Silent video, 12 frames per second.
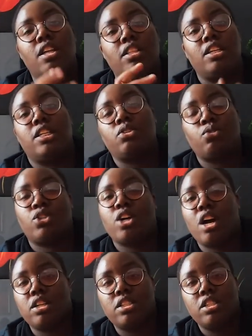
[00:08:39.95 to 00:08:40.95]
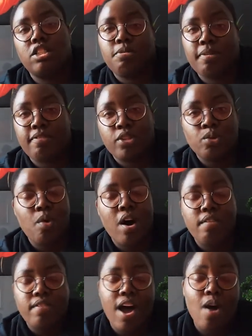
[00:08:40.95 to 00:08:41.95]
The initial charge needs to be for
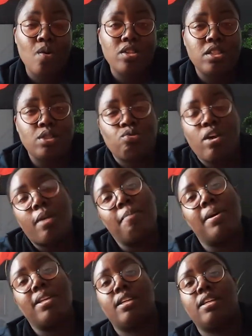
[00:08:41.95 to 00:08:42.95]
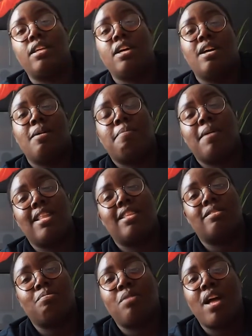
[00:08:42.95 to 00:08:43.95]
12 hours as recommended by
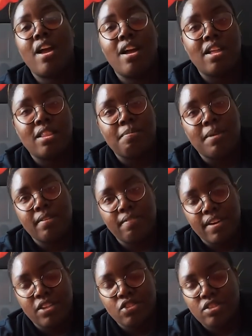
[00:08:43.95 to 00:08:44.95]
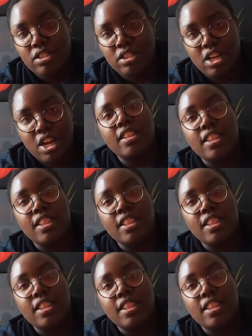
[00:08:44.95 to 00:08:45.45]
the supplier and the manufacturers.